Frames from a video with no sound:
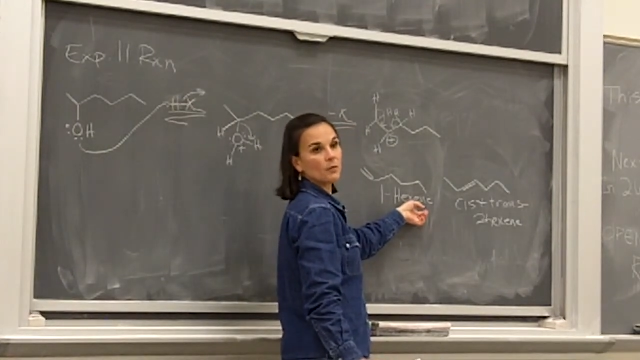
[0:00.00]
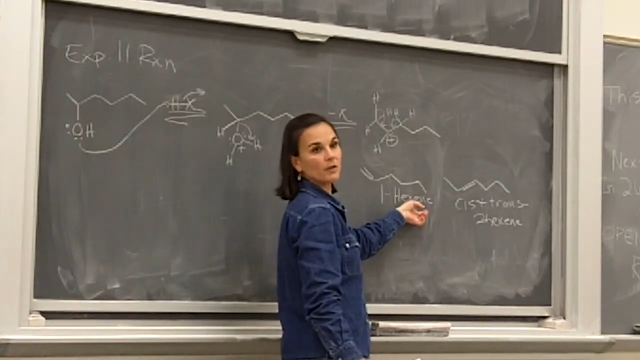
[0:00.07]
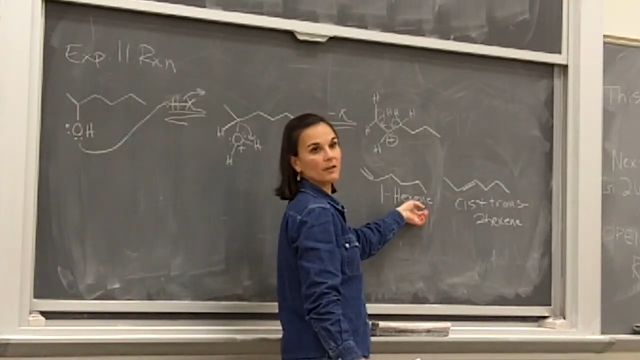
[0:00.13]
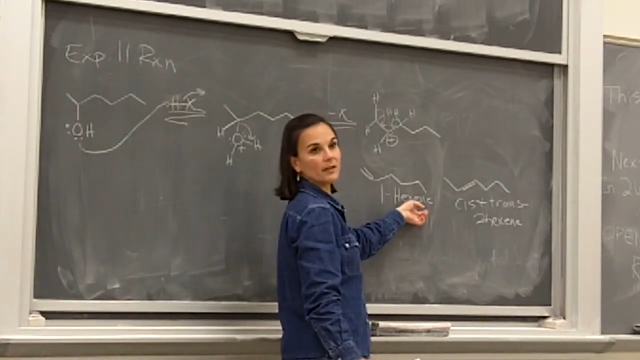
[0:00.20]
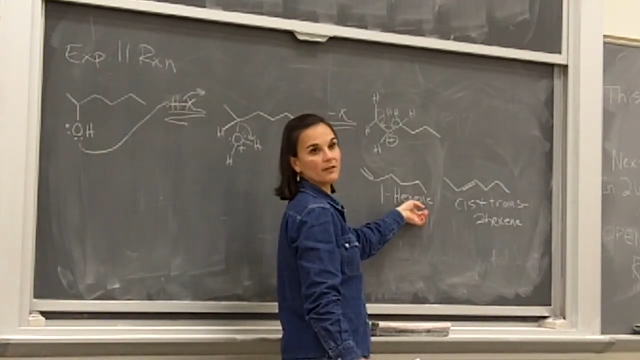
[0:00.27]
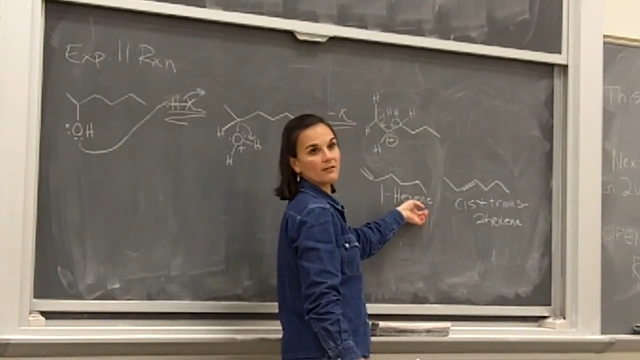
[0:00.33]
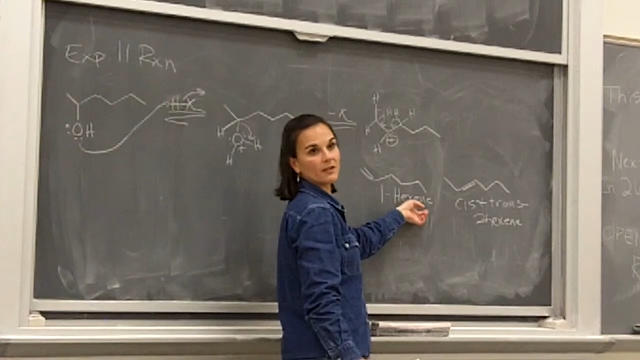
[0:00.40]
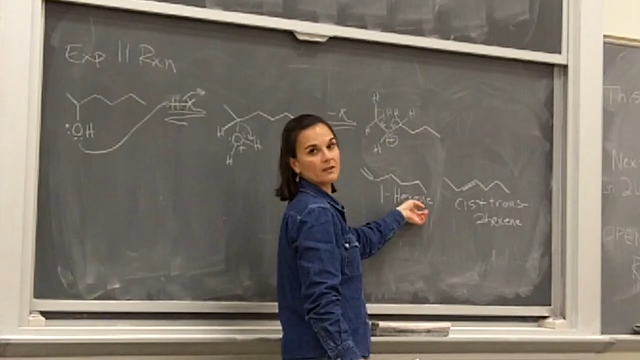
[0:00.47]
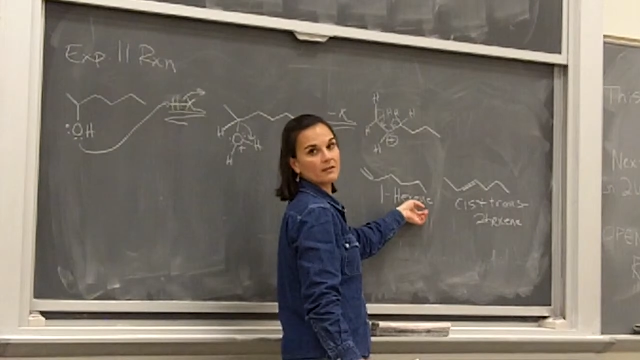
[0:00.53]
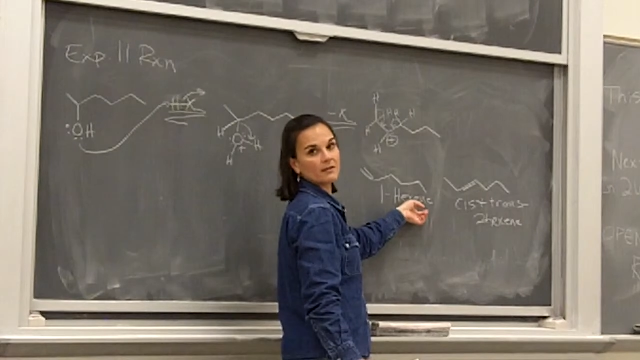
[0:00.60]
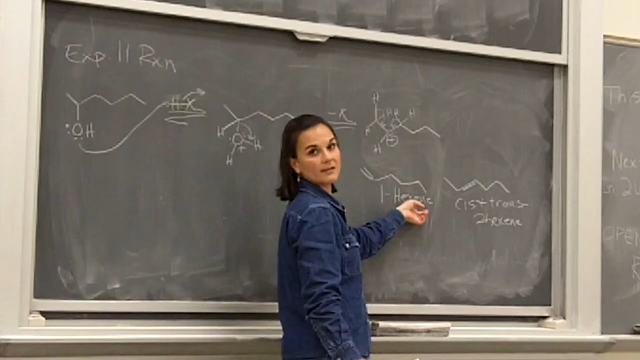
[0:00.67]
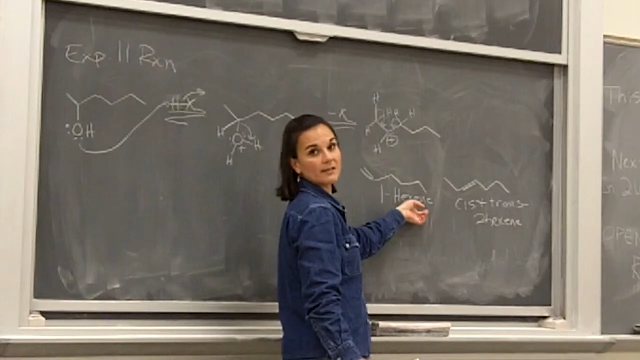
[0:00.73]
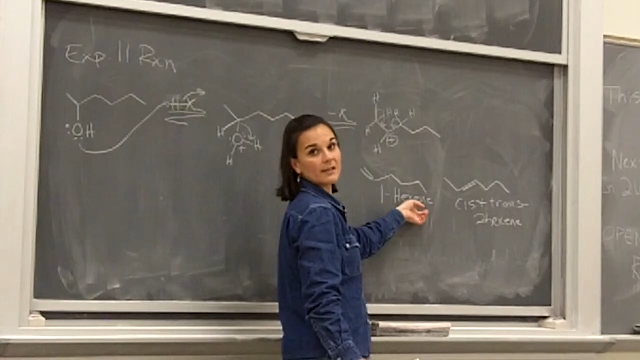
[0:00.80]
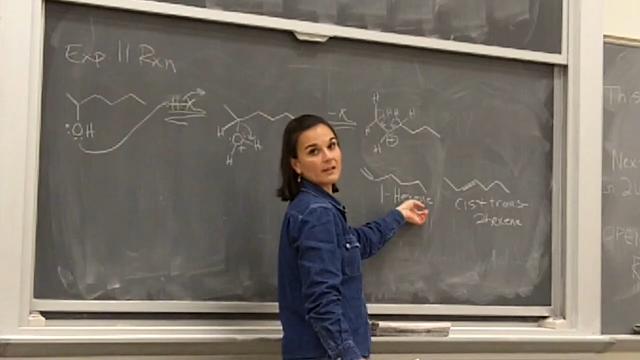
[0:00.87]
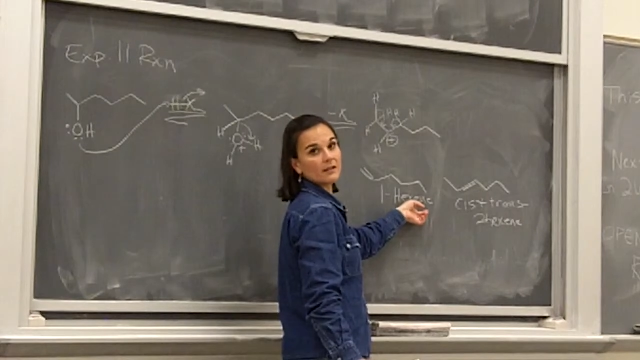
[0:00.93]
will even
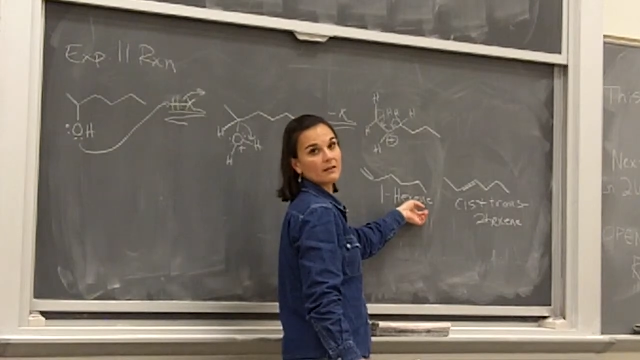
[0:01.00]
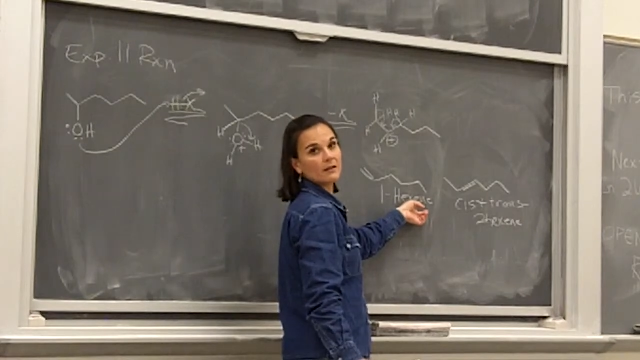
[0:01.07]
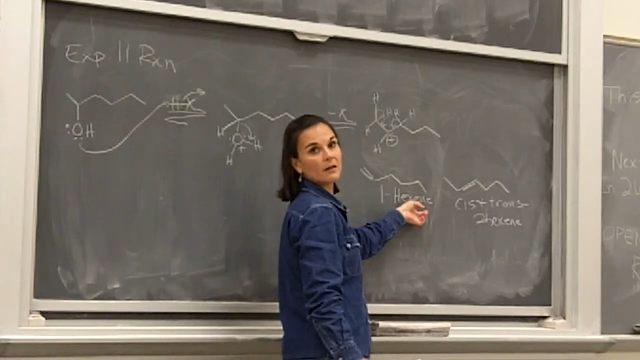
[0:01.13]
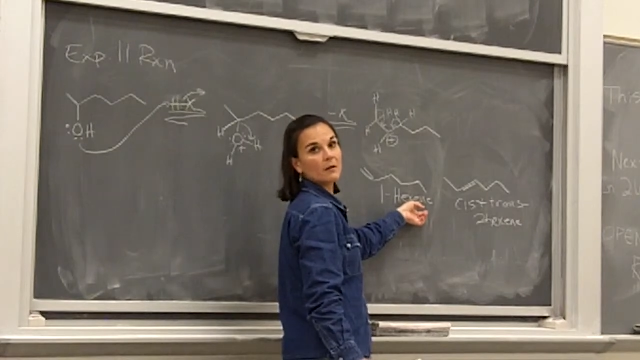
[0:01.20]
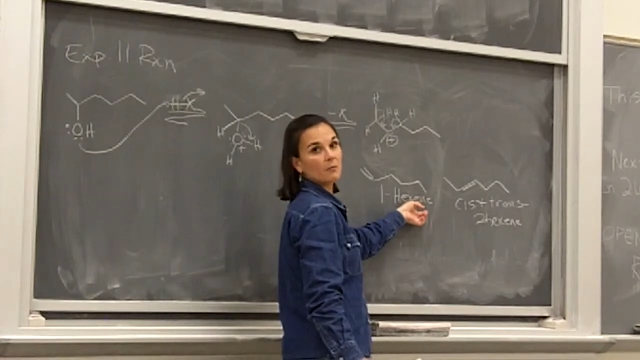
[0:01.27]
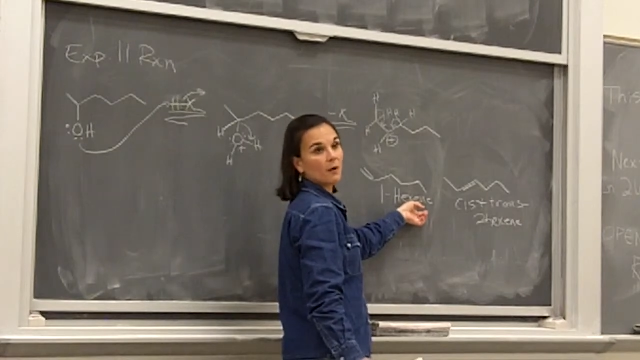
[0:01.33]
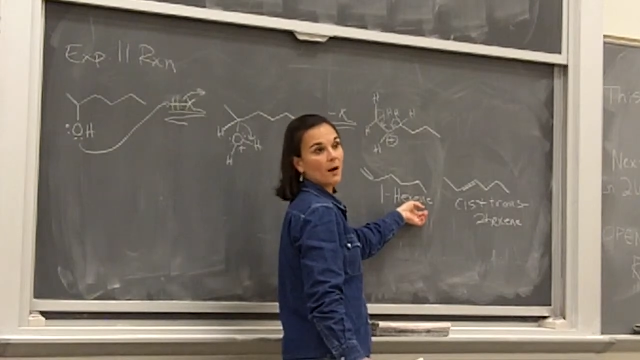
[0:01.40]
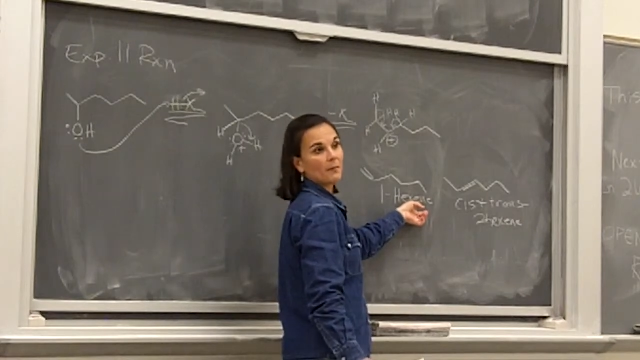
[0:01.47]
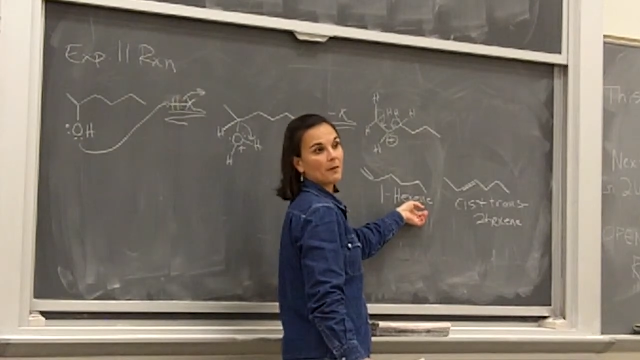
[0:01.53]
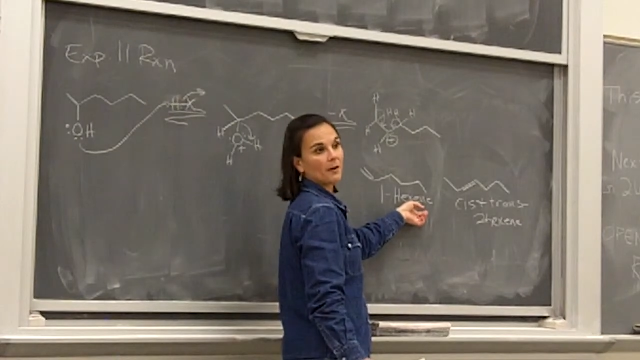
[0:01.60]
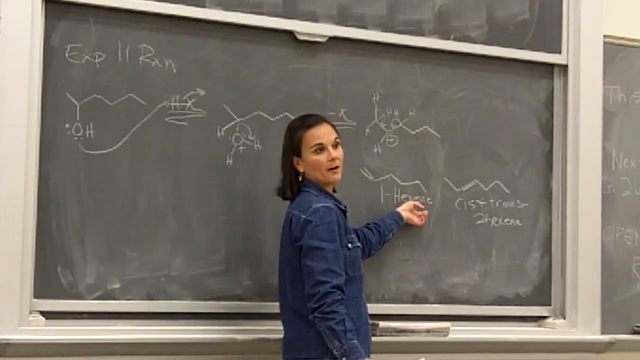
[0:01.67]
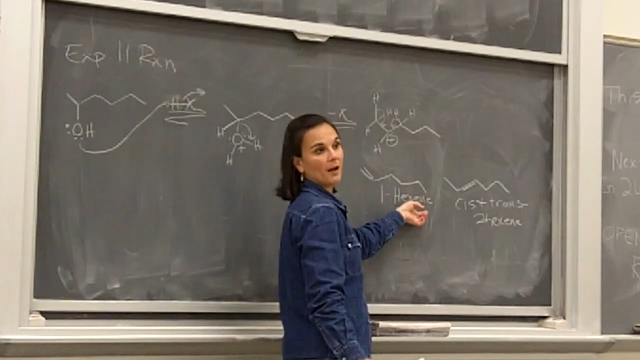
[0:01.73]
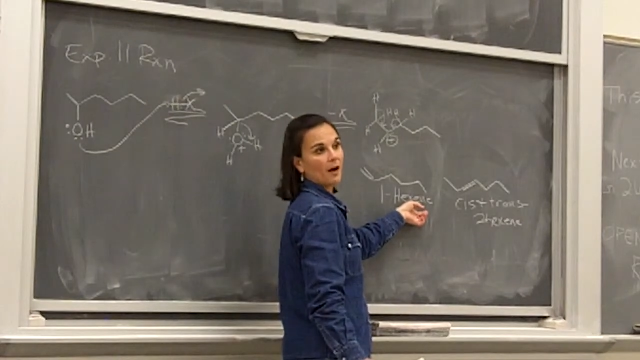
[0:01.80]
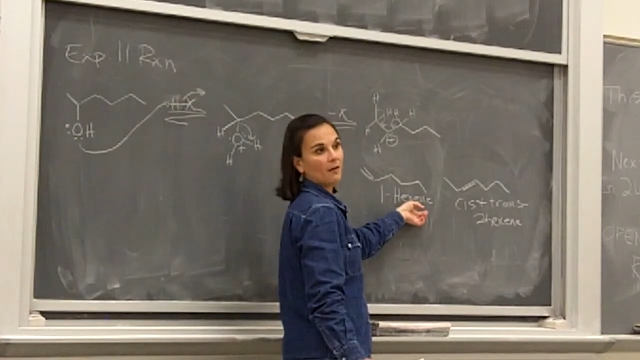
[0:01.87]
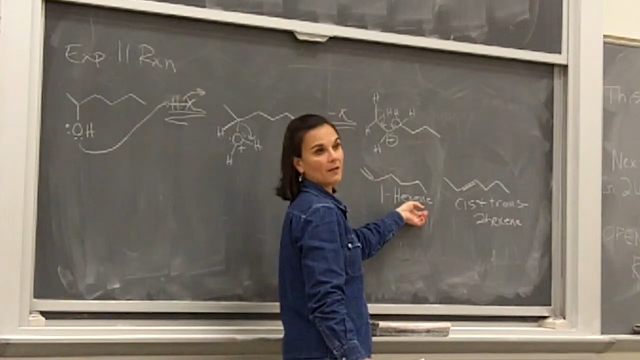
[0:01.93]
see
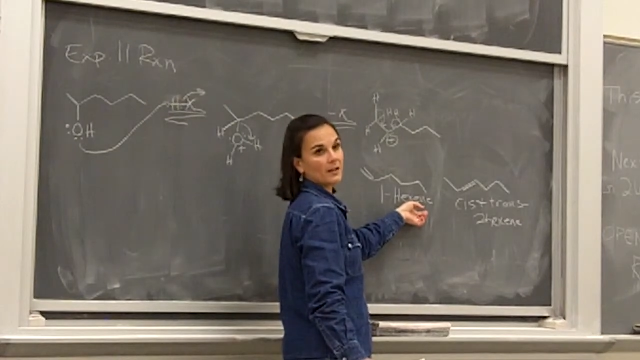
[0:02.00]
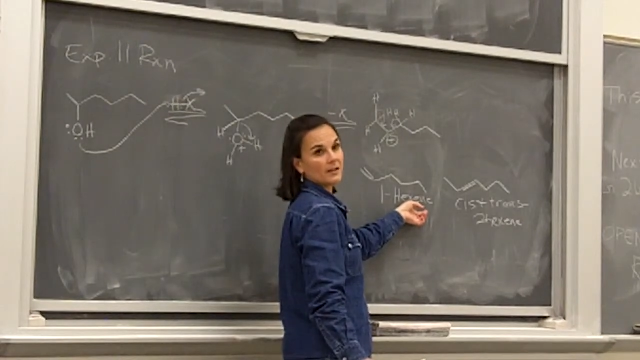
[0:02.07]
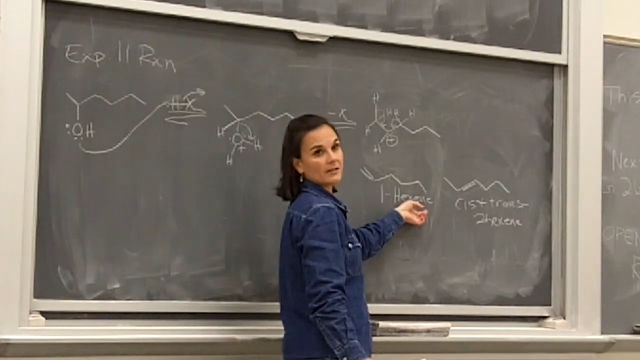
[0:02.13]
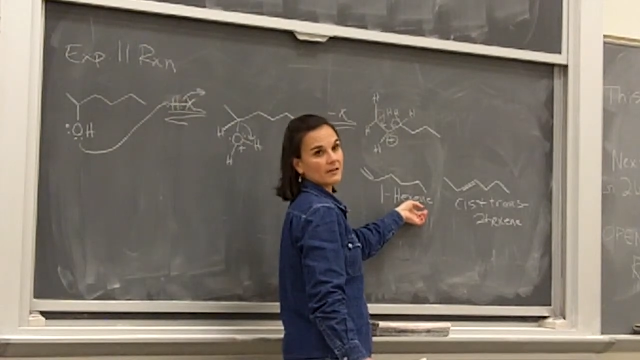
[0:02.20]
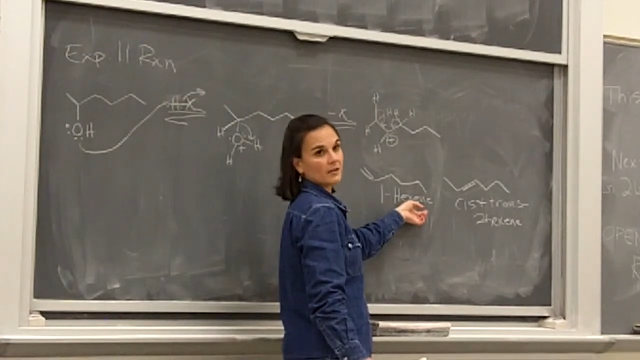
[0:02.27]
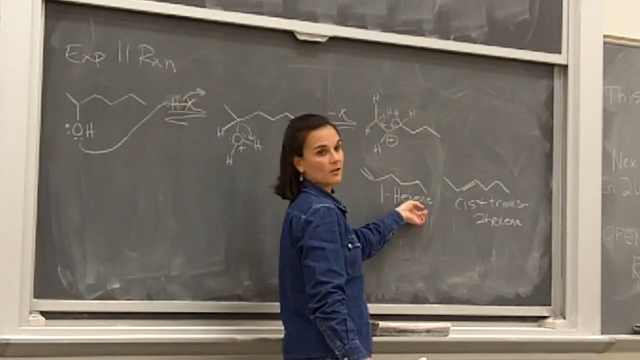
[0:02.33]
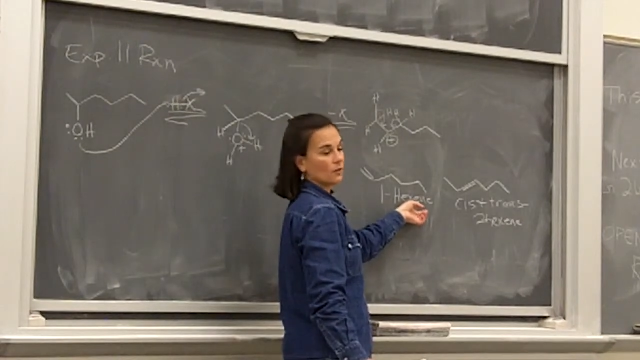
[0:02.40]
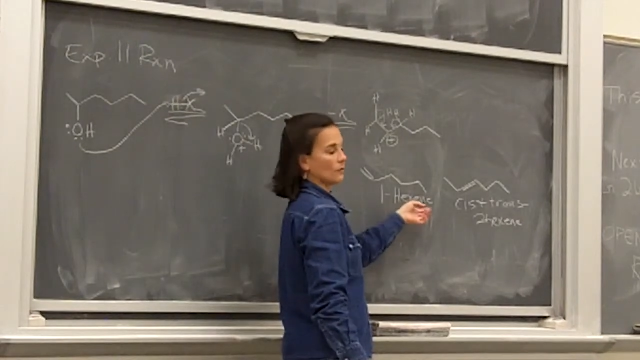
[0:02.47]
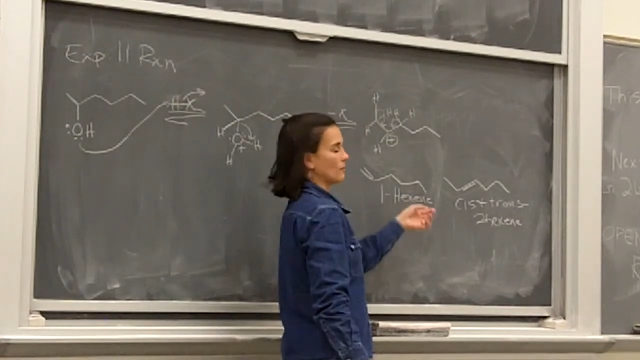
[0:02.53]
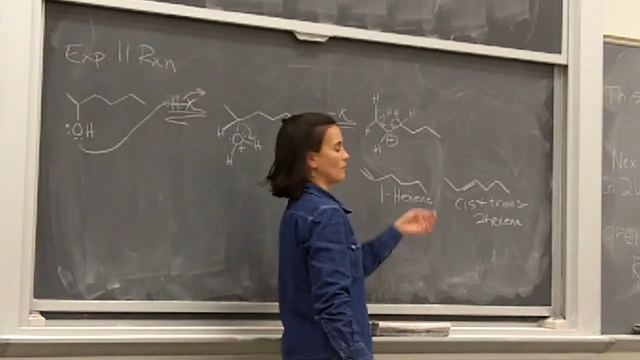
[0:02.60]
primary alkenes in